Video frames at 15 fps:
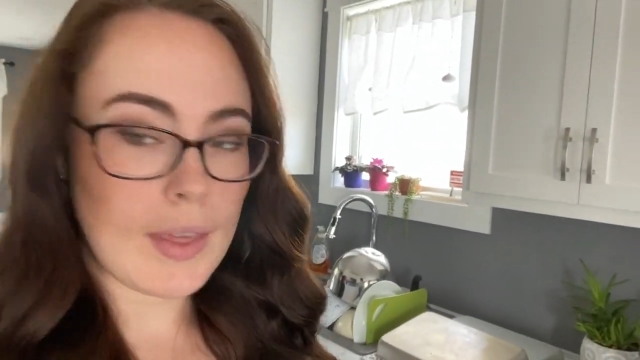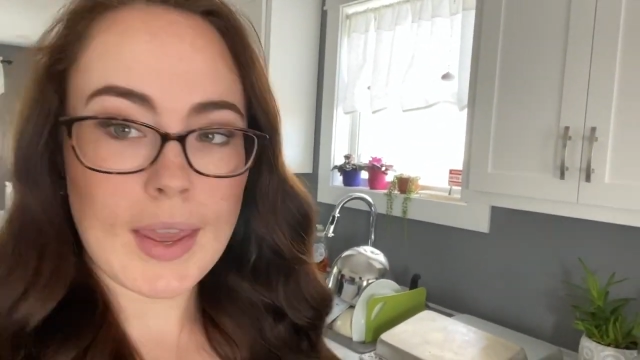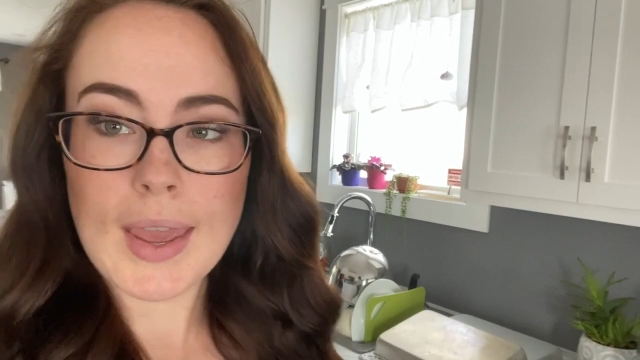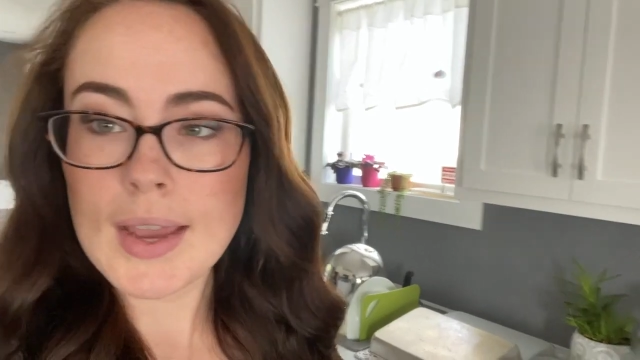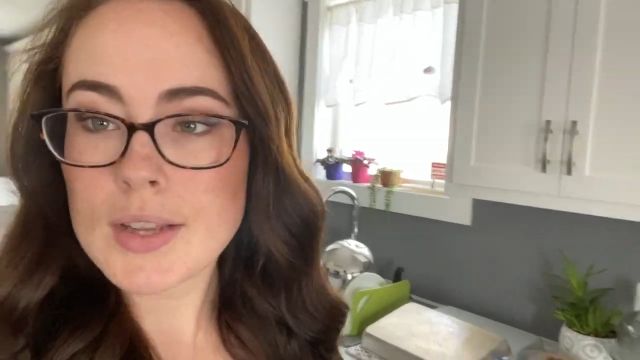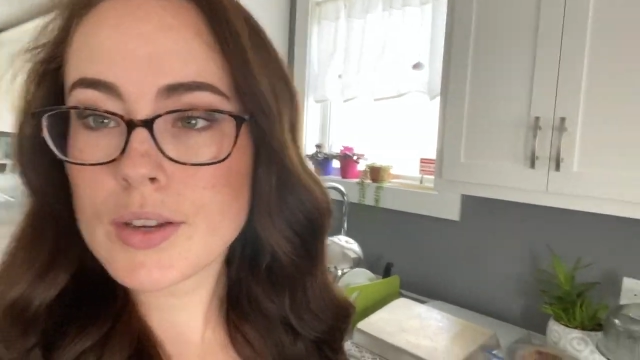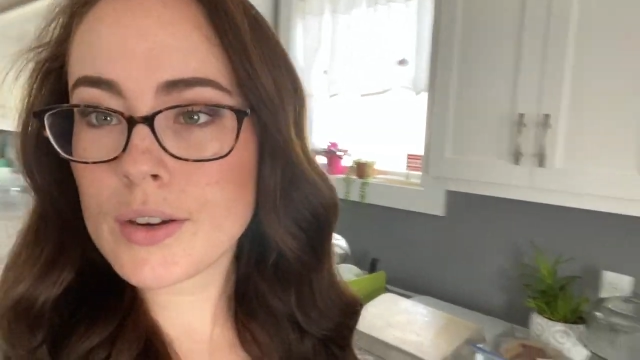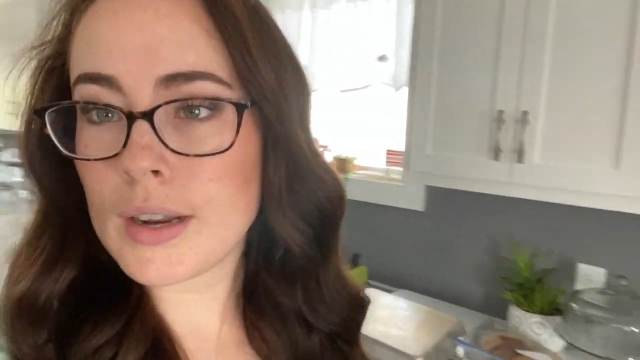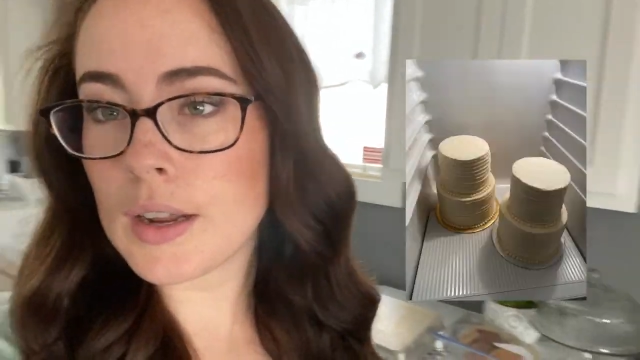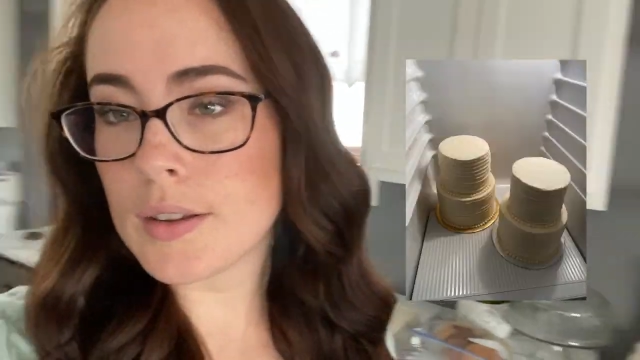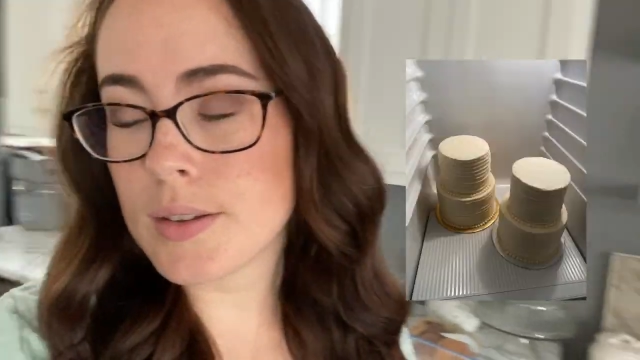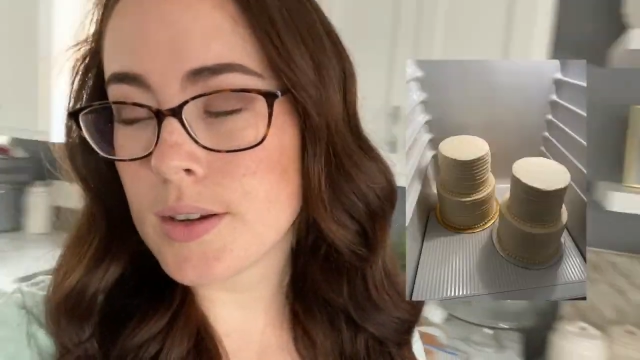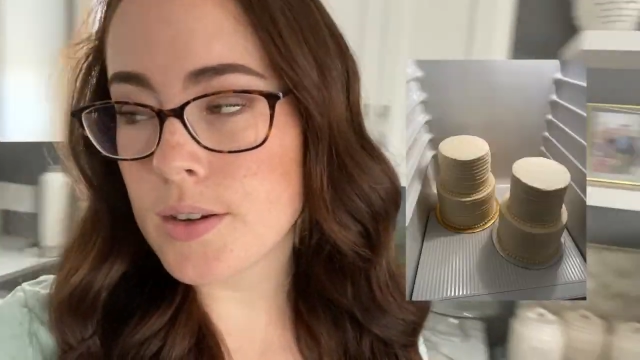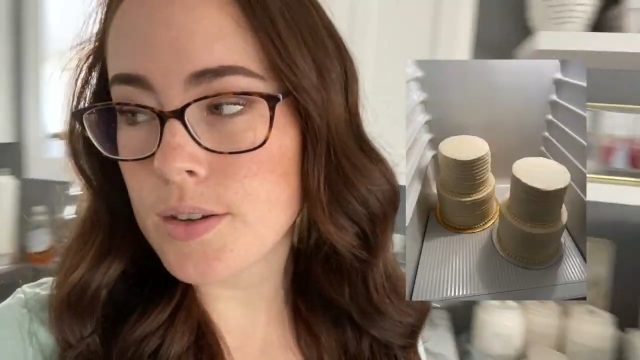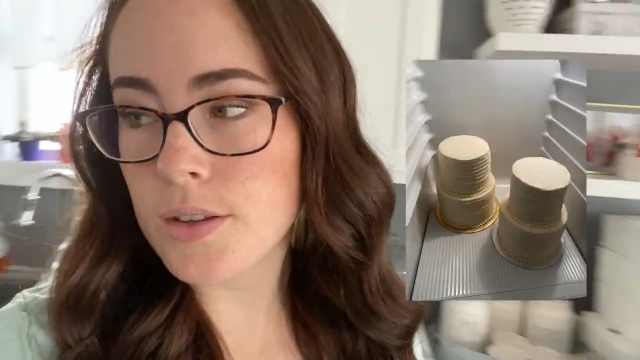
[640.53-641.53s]
cakes are
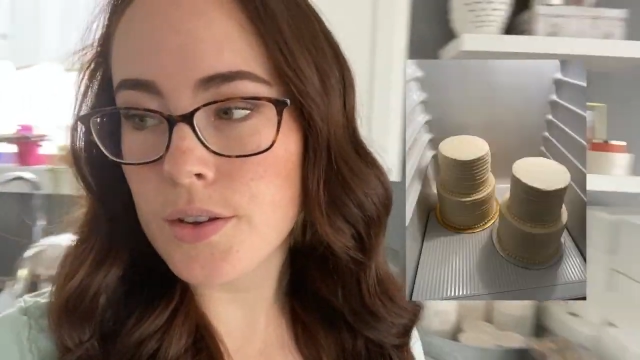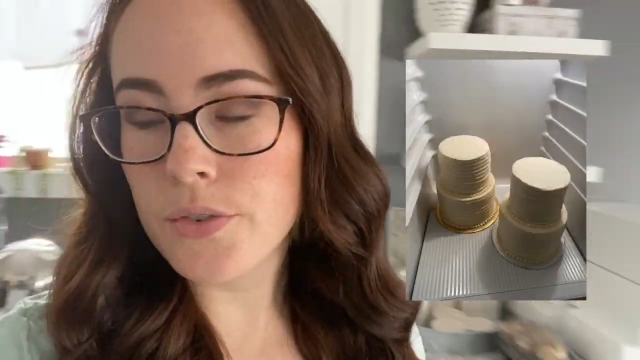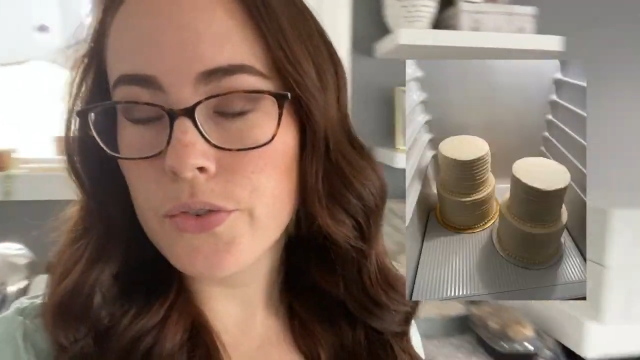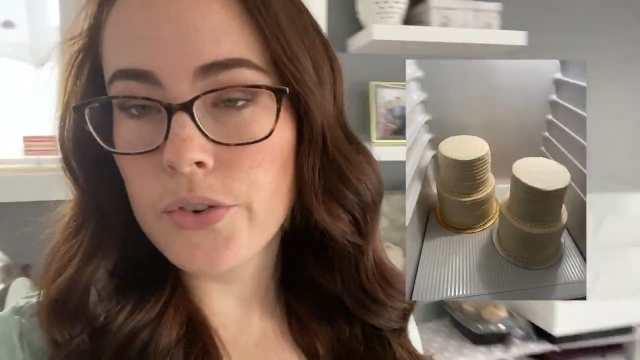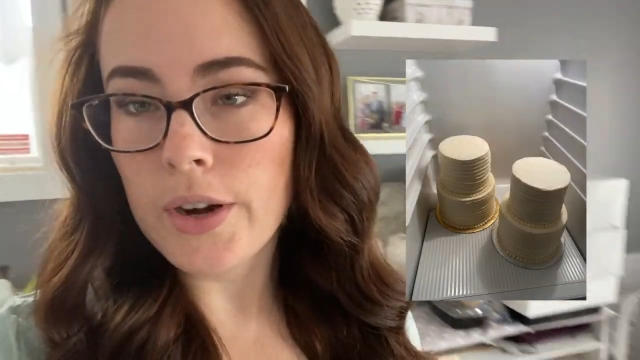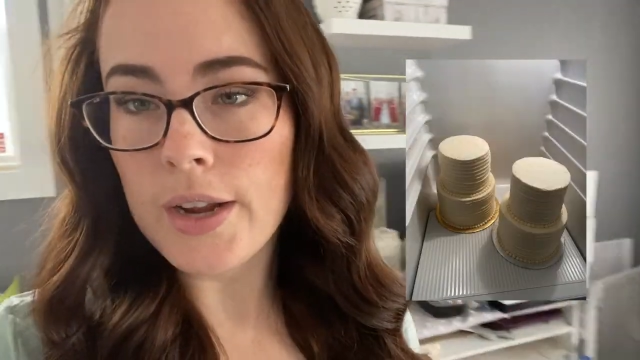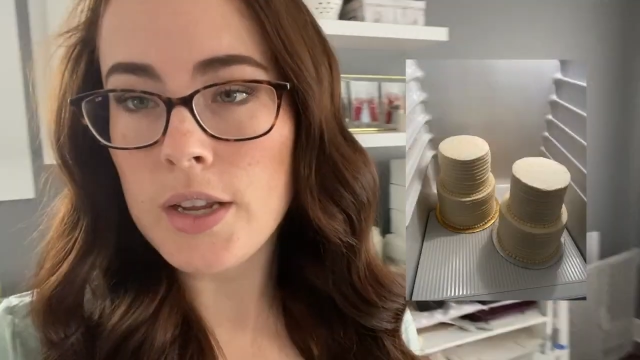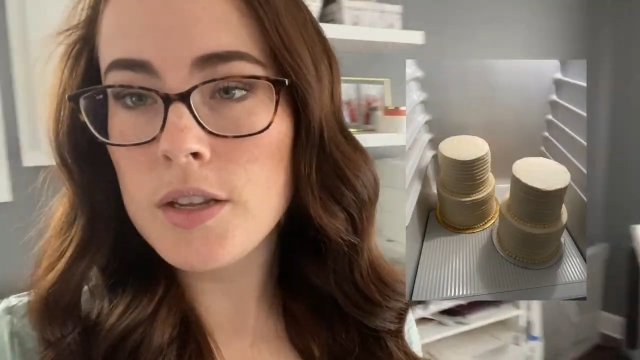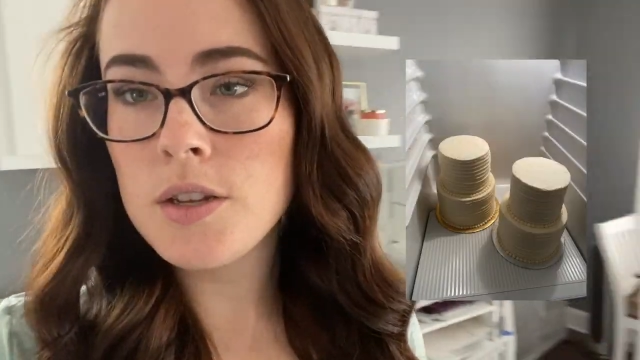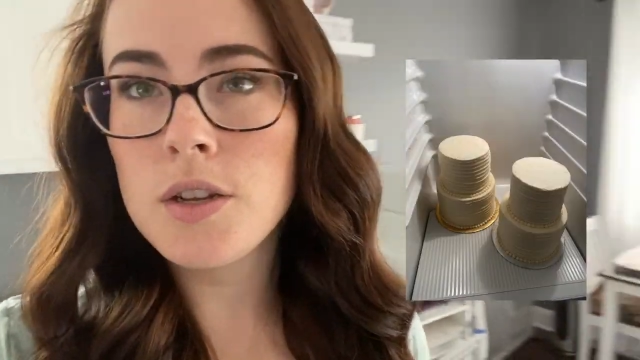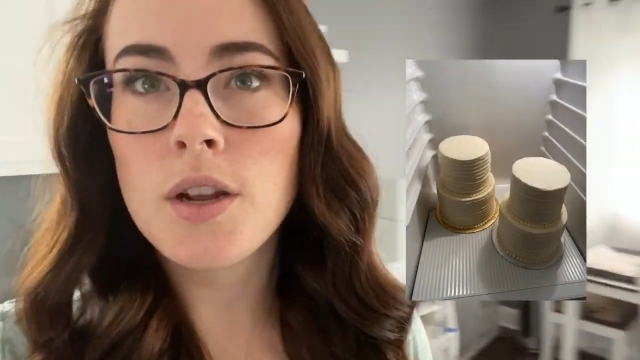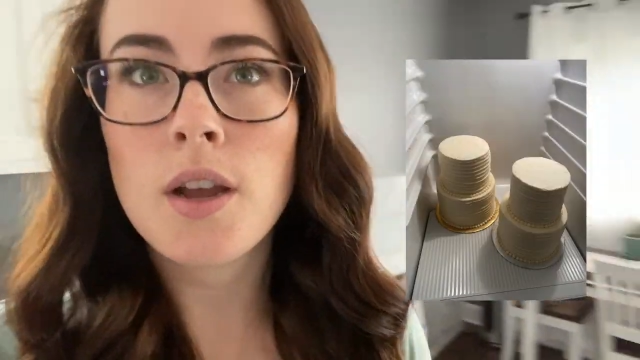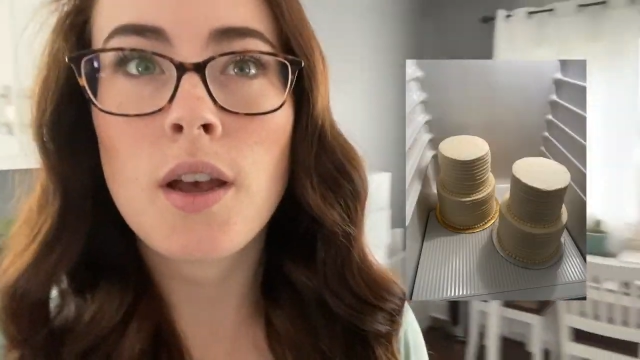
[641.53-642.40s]
downstairs in the fridge.